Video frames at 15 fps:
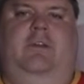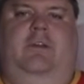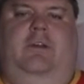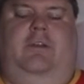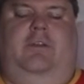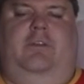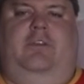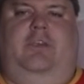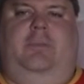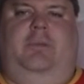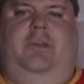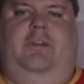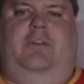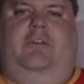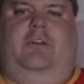others I
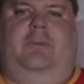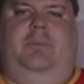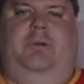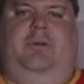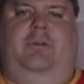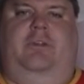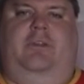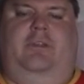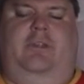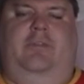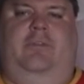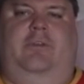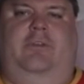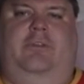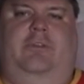plan to talk about, and
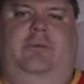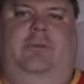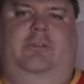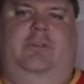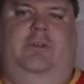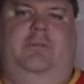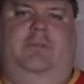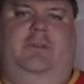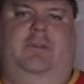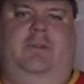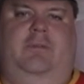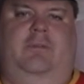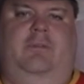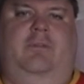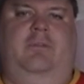they've also shifted
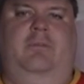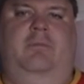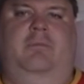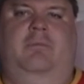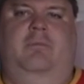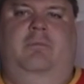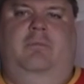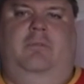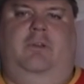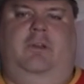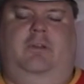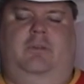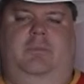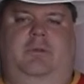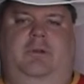and
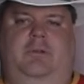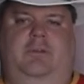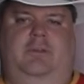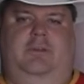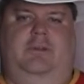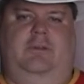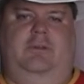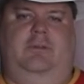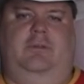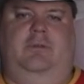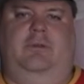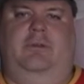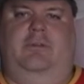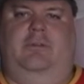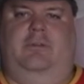talked about
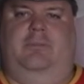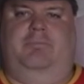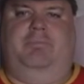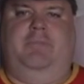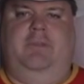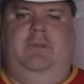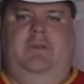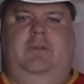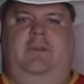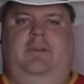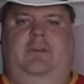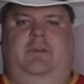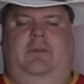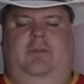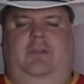showing some
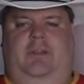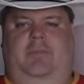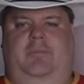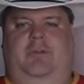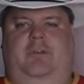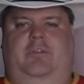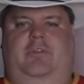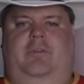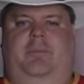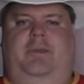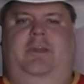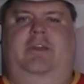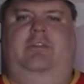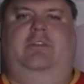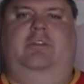Calgary landmarks from the
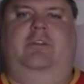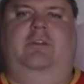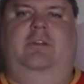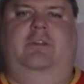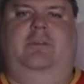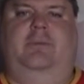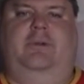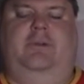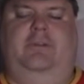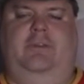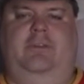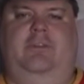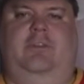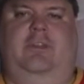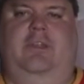past, as well
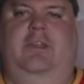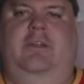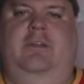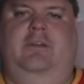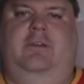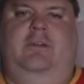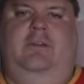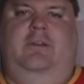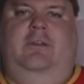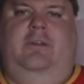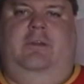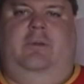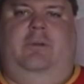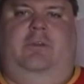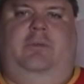as the
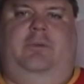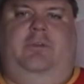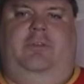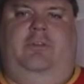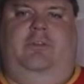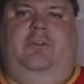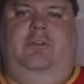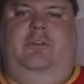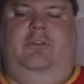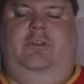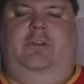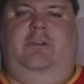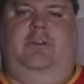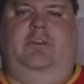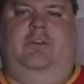Chris Wilson jersey
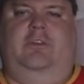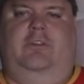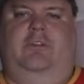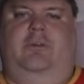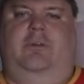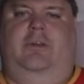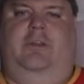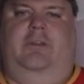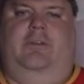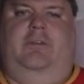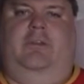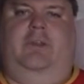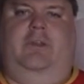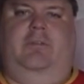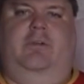collection story, and
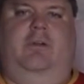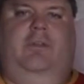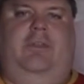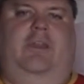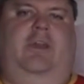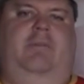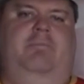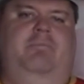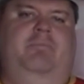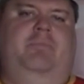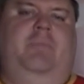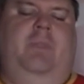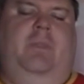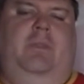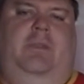I have all that
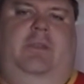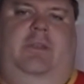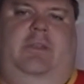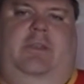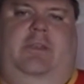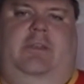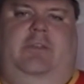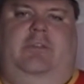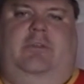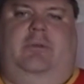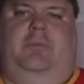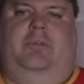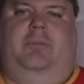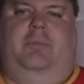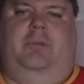in the
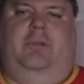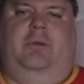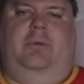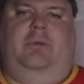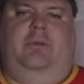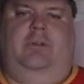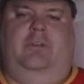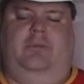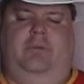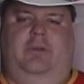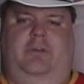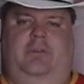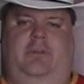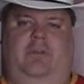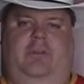description below, as
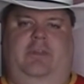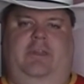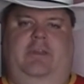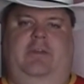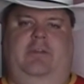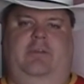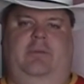well as all the other